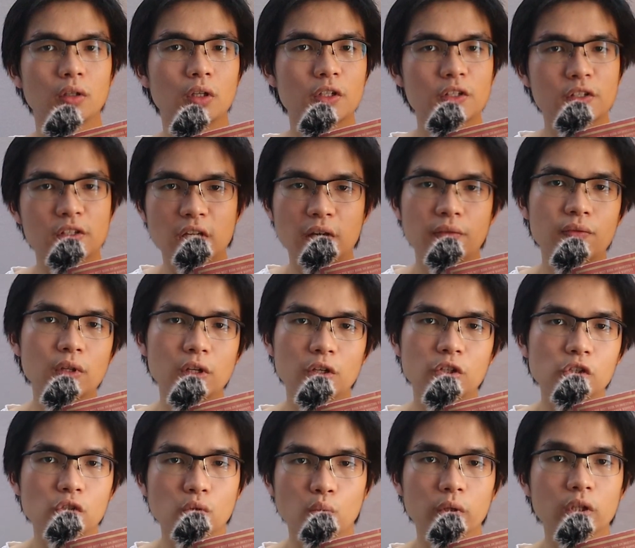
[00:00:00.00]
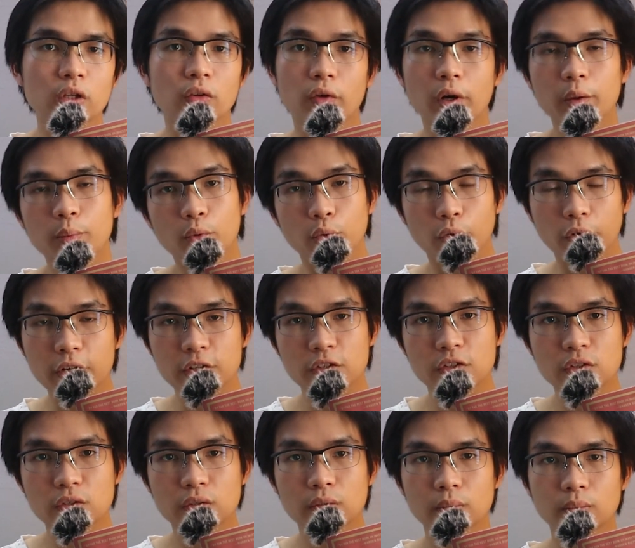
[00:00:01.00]
It's definitely showing the right
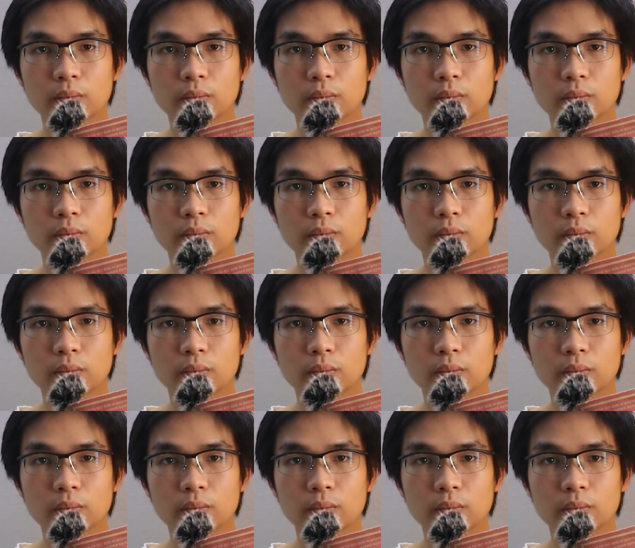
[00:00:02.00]
progress.